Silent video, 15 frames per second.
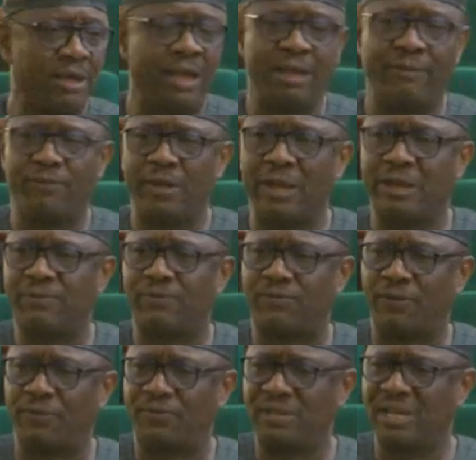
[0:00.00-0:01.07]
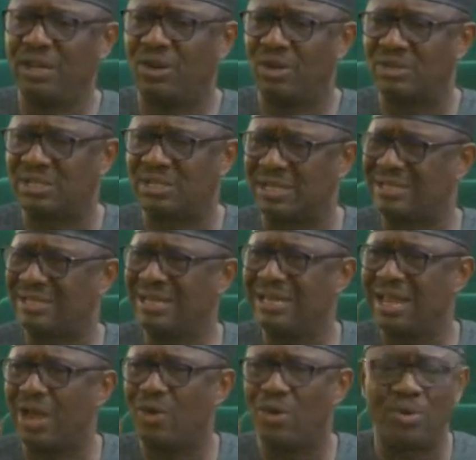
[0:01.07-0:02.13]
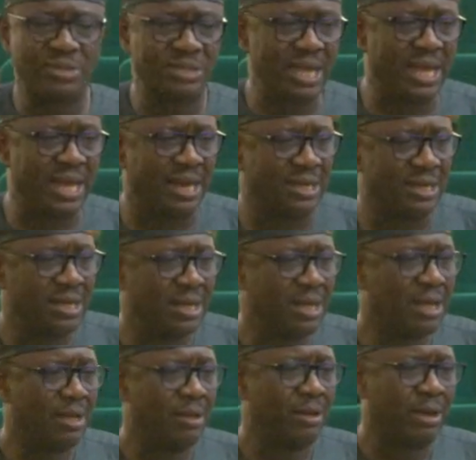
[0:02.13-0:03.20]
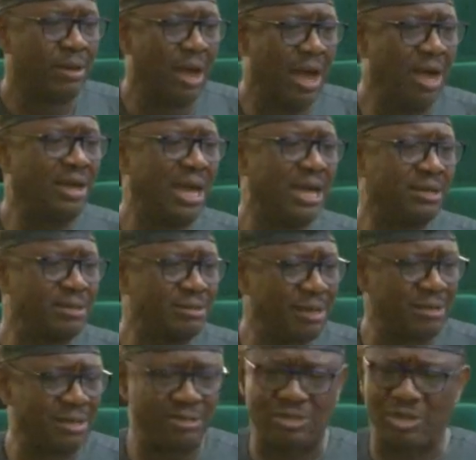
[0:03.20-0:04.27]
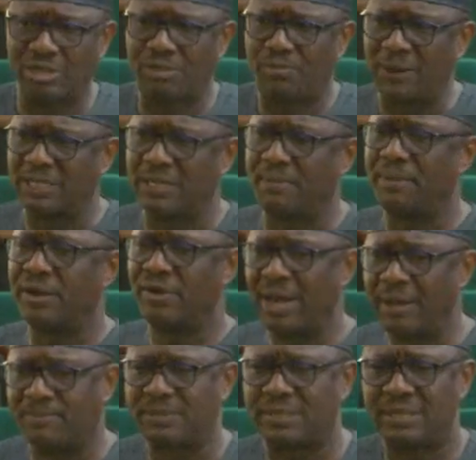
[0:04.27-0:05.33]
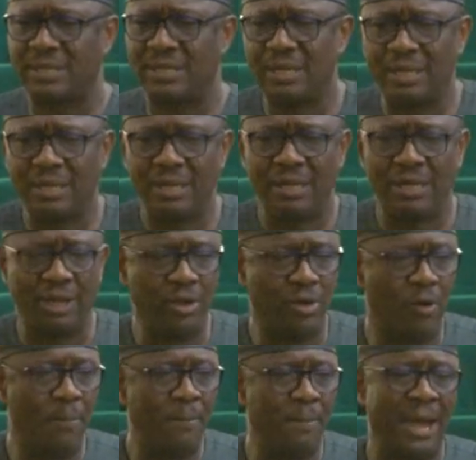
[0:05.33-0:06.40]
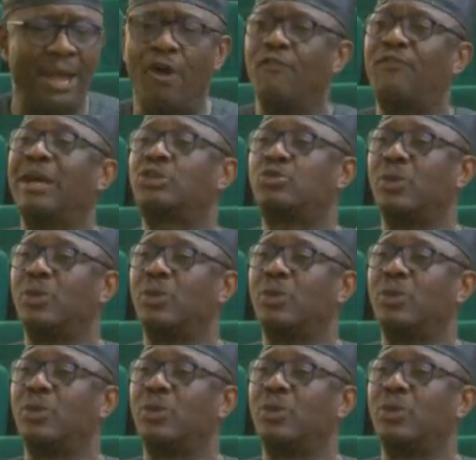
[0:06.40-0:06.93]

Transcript: if a 15 or 16 year old girl, how can such person be raped, you know, by over